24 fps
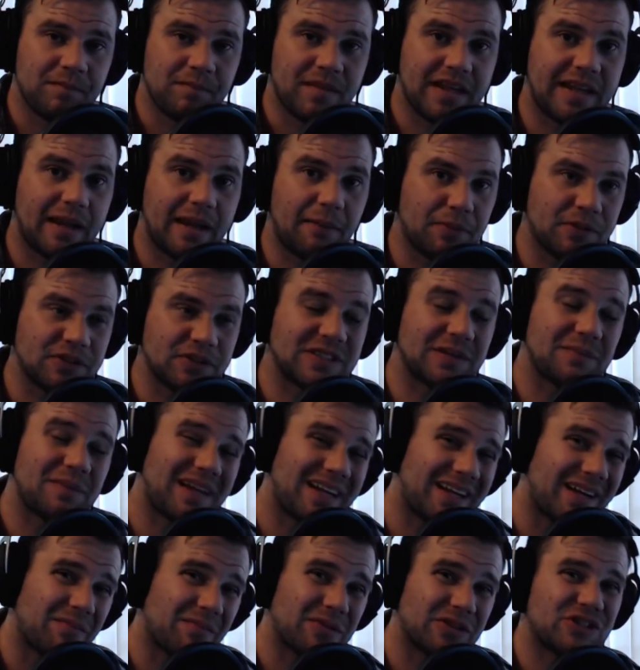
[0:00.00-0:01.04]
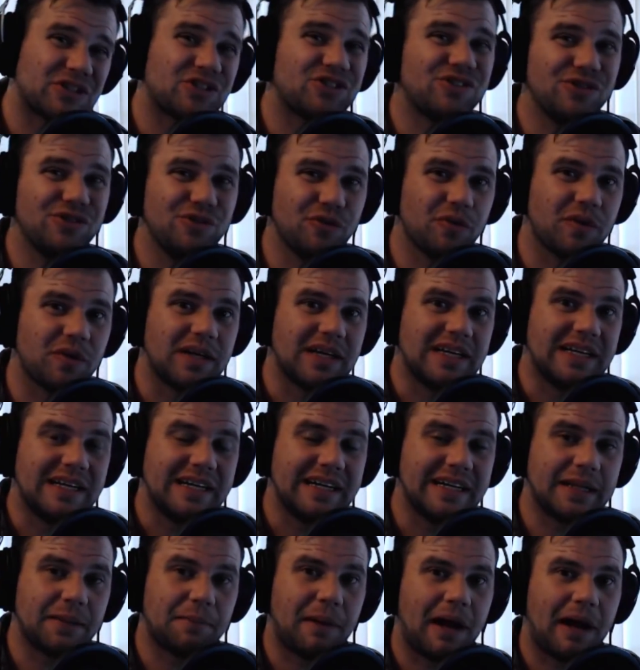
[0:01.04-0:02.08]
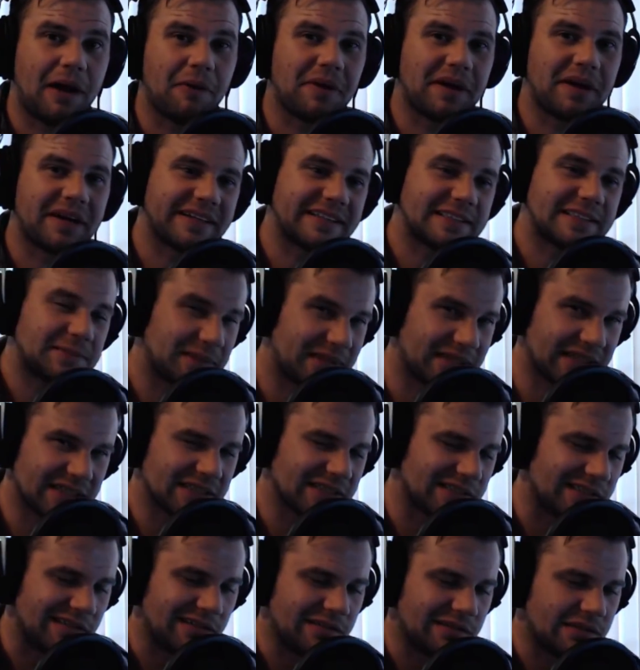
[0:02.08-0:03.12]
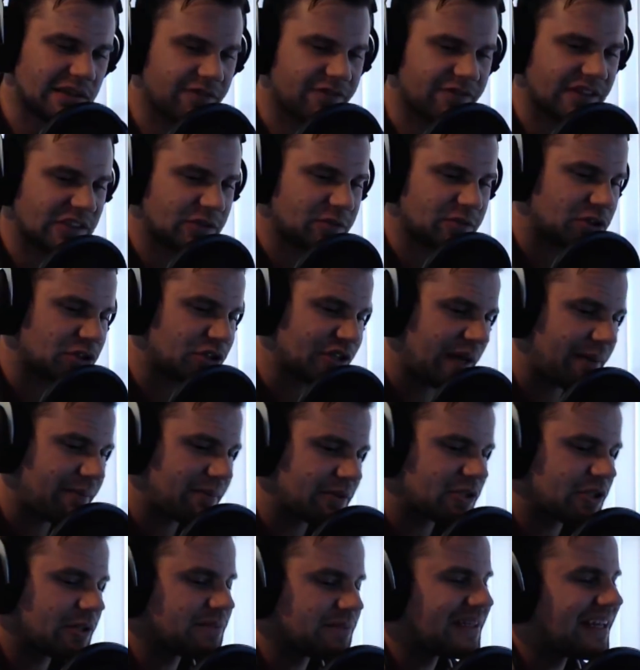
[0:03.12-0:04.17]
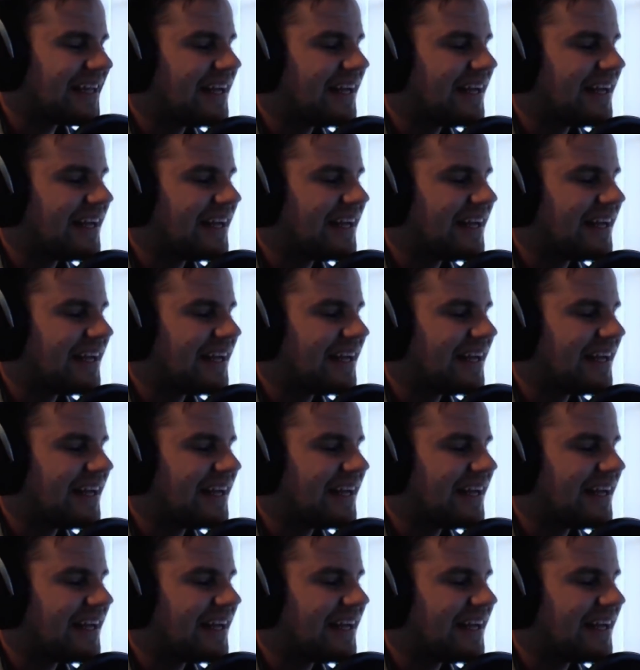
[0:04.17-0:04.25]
and that puts them at number two in the power rankings because defense wins championships.